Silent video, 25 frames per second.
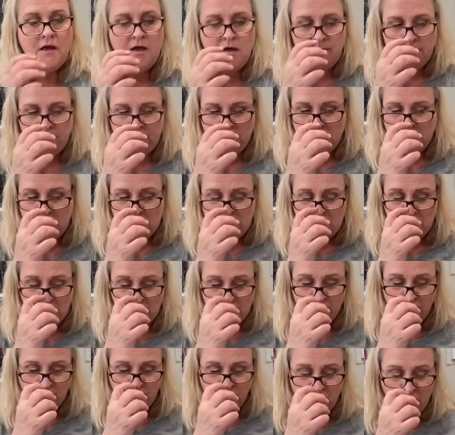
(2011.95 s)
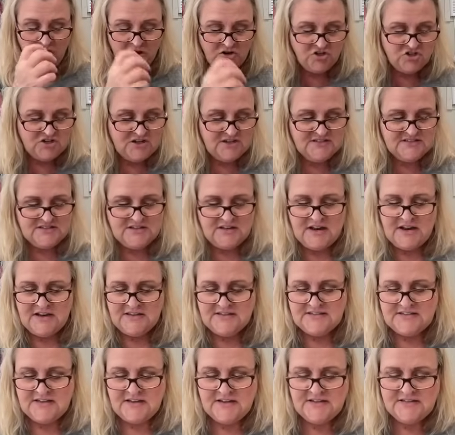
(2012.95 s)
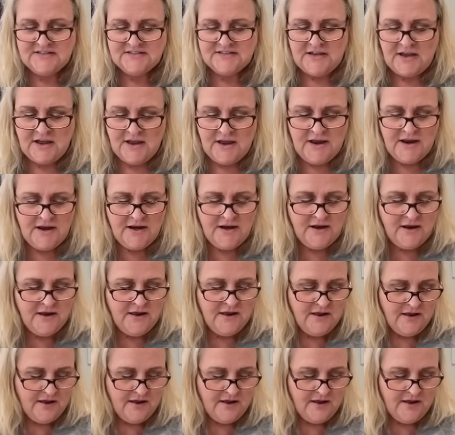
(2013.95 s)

up my projects that I set aside